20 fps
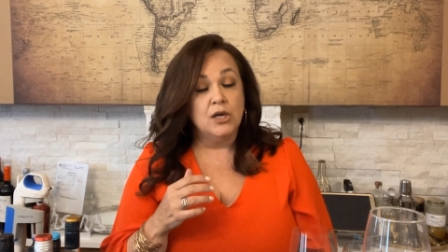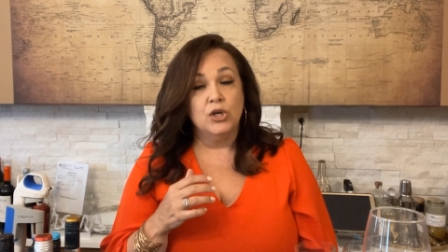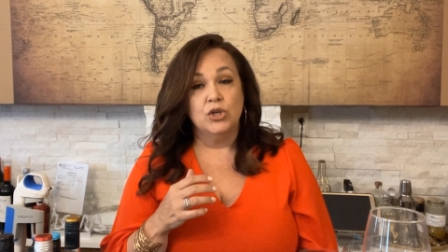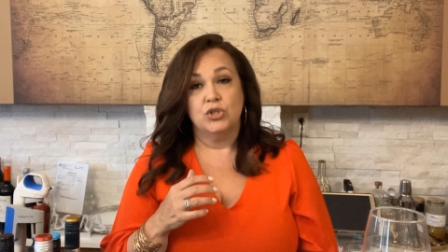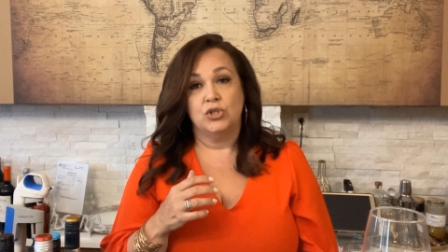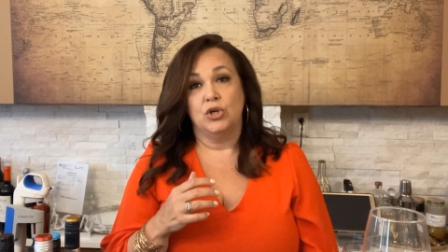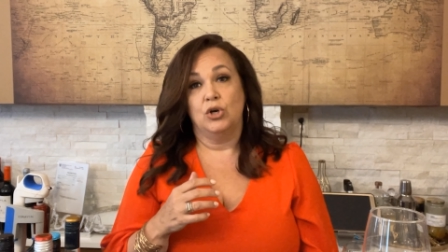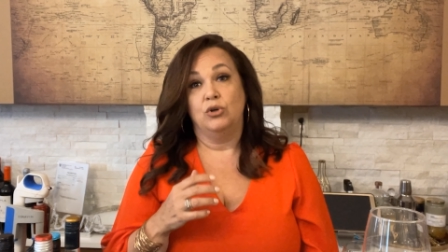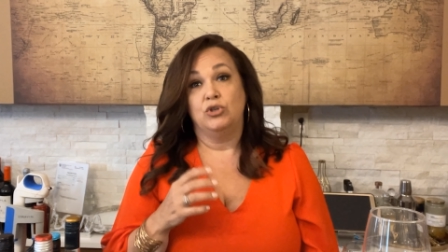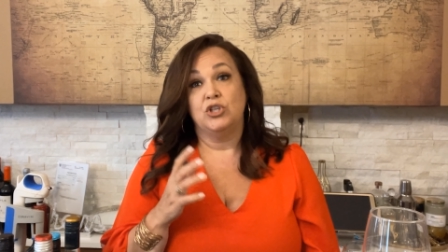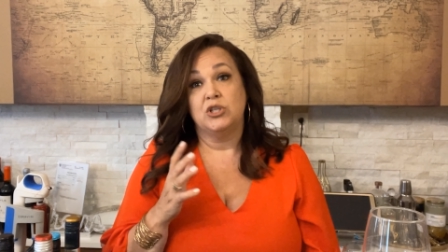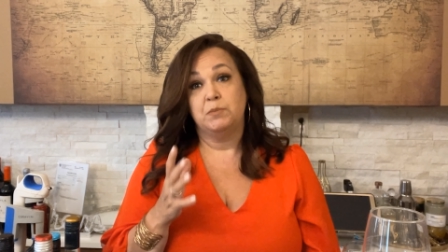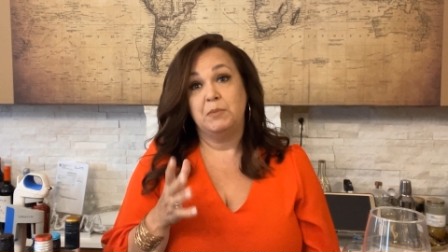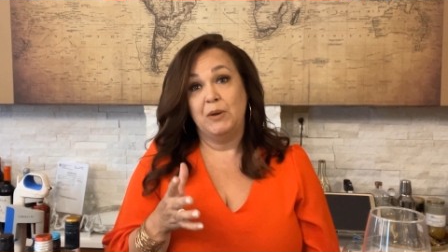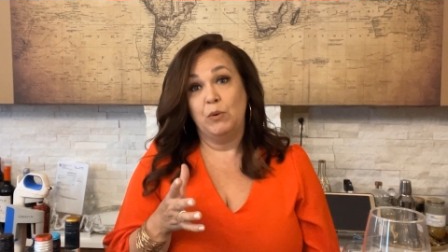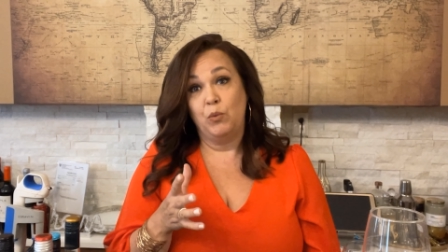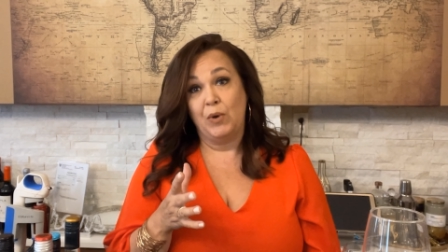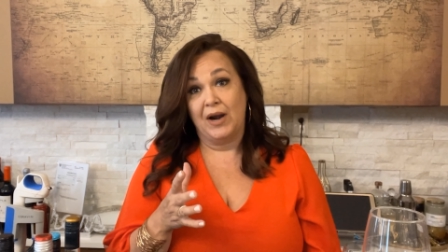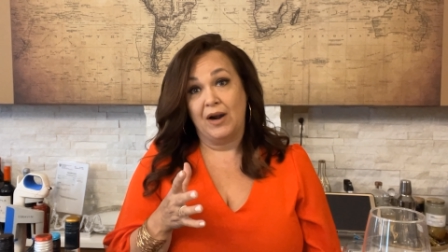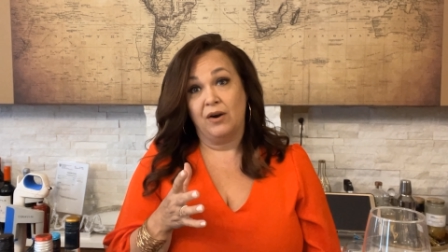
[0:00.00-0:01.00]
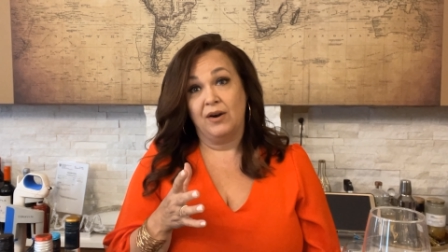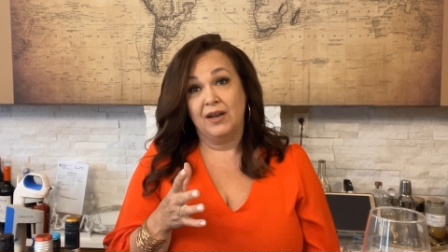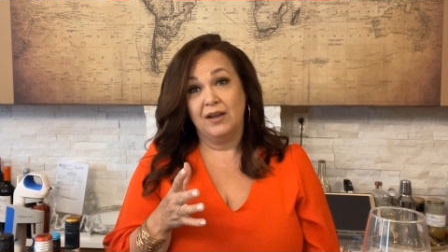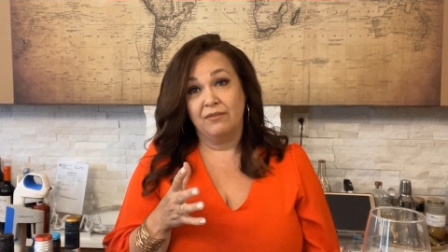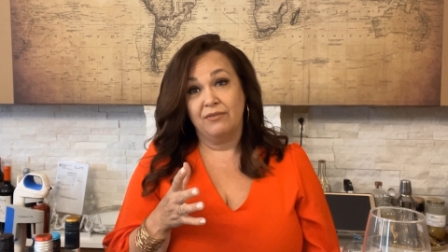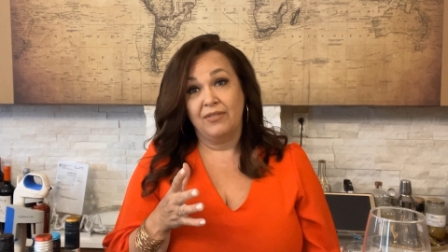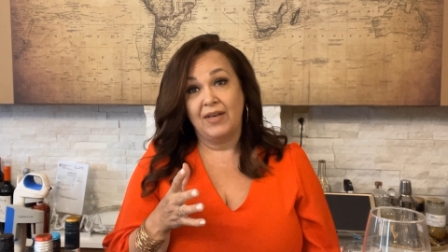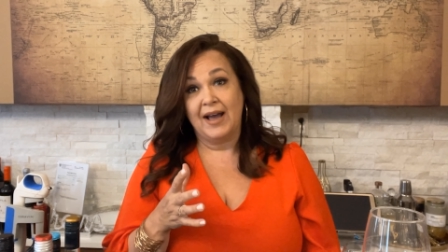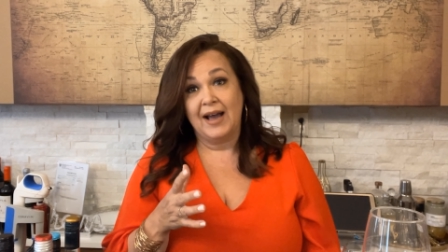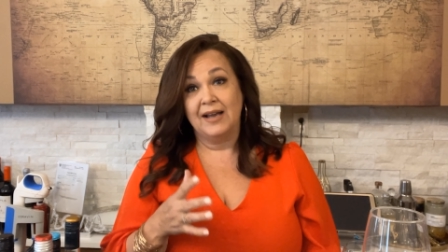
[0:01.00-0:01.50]
So just be wary
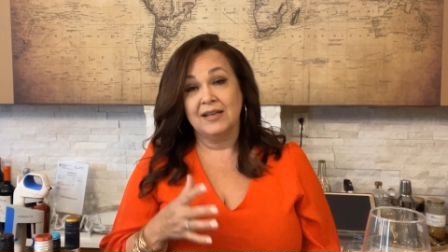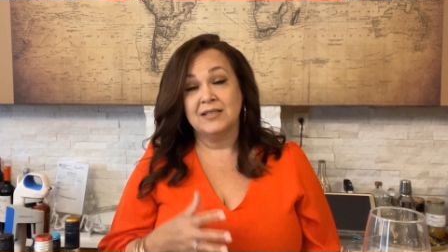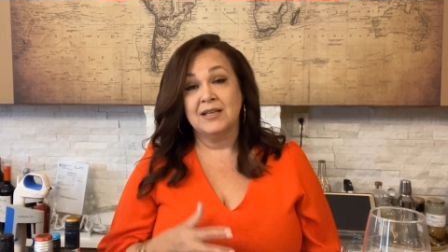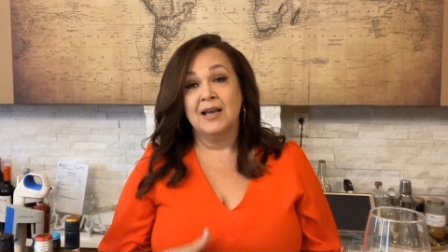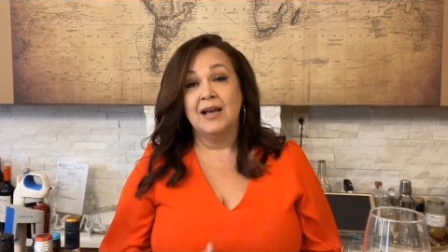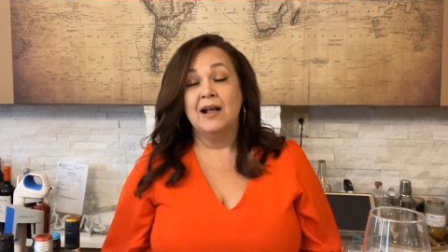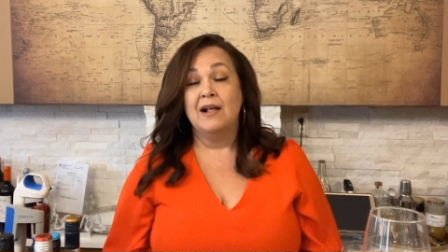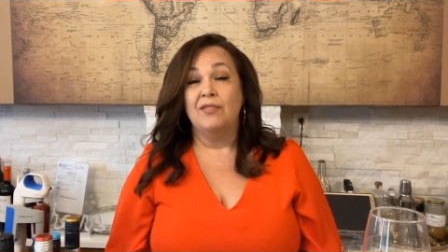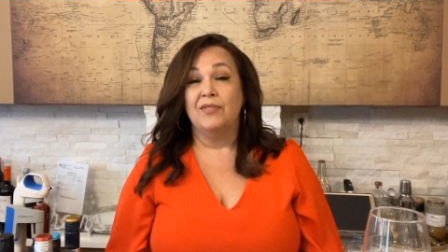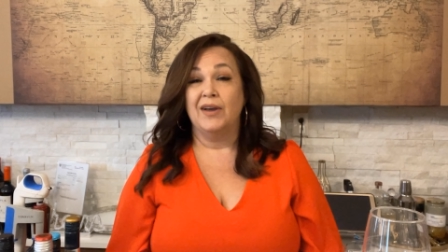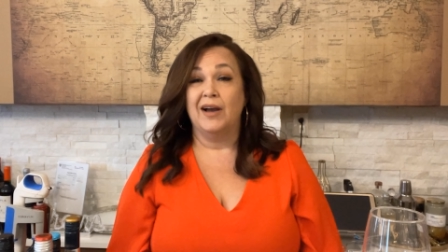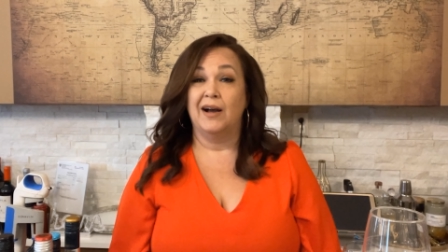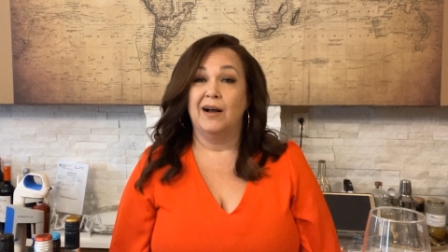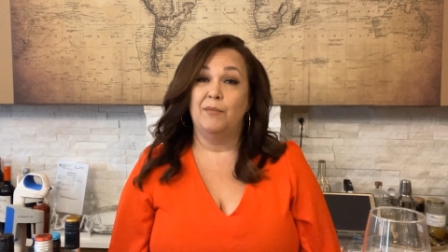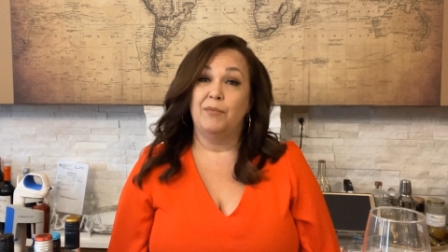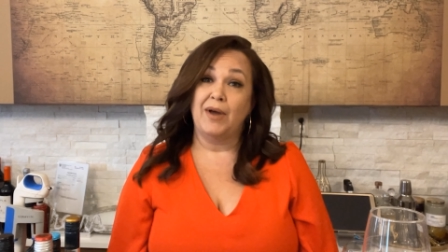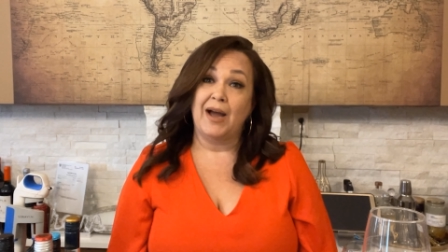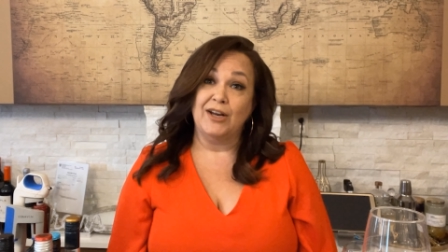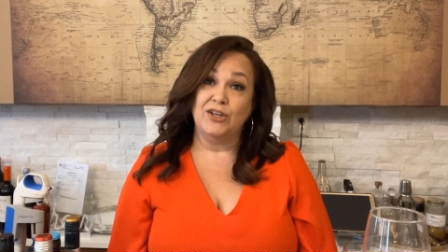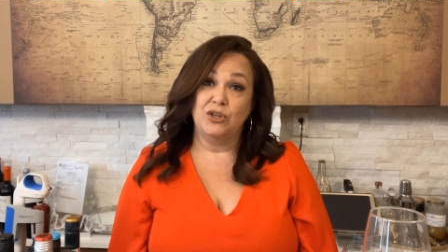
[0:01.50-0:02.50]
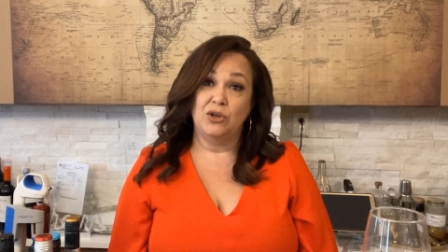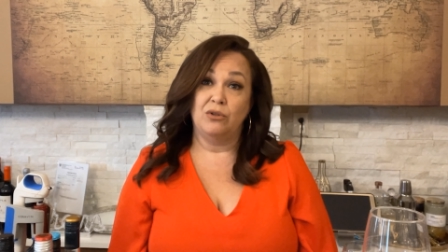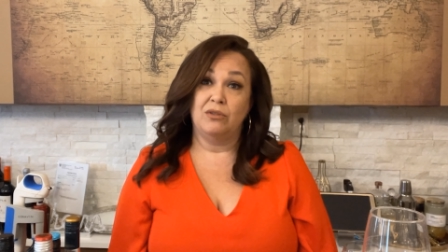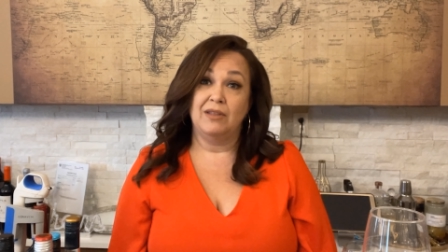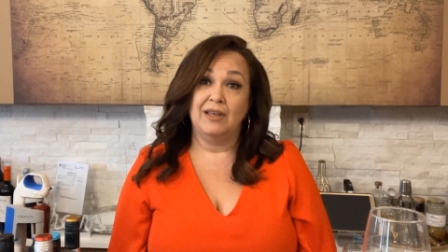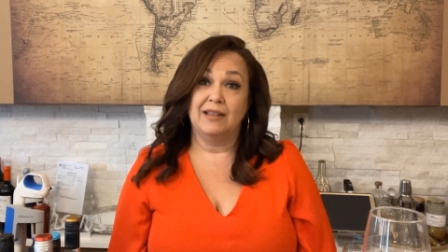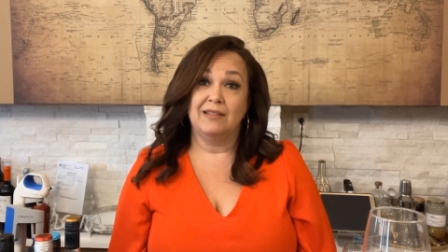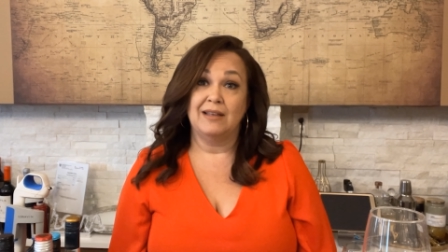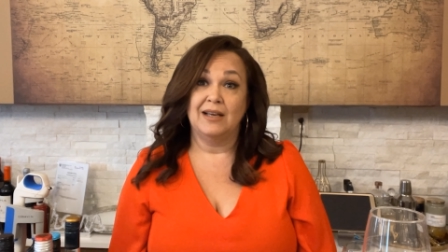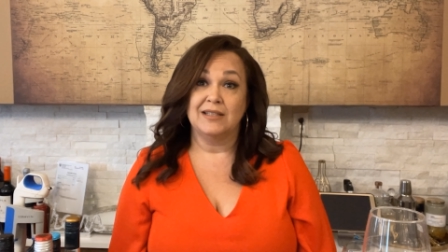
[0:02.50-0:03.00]
of that. I do
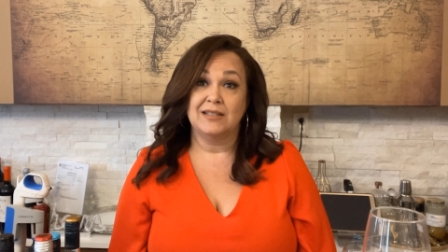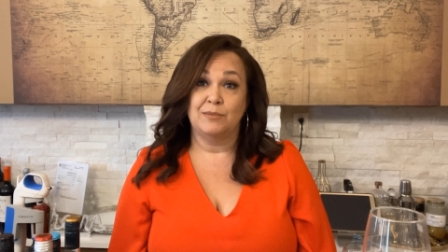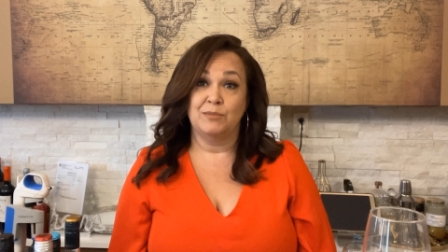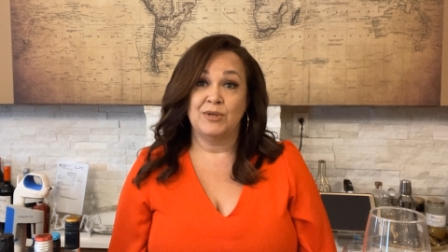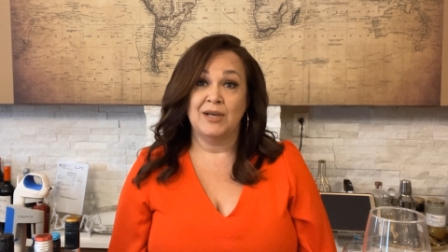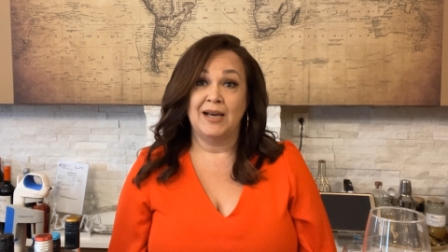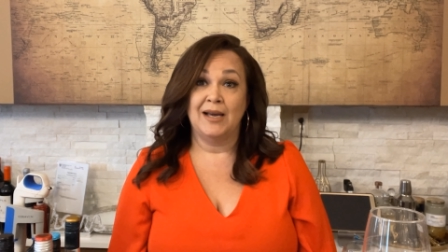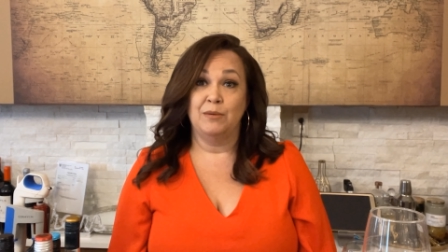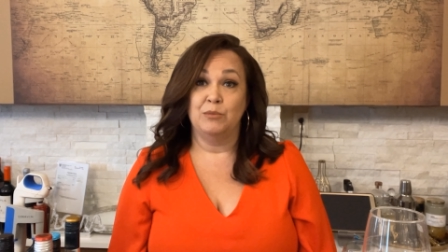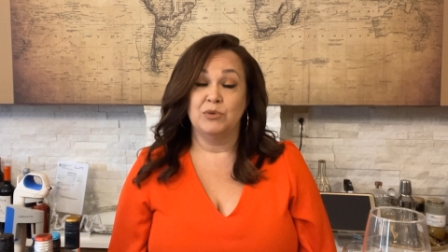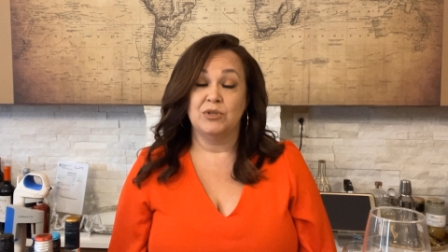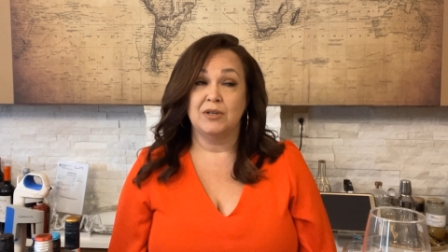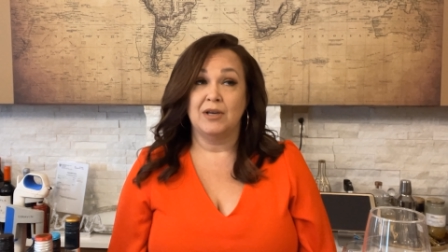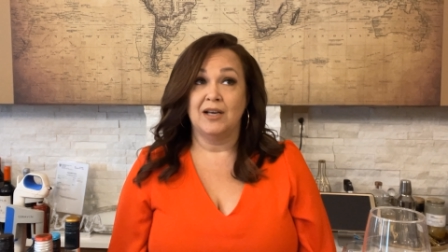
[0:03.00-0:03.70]
think that sometimes,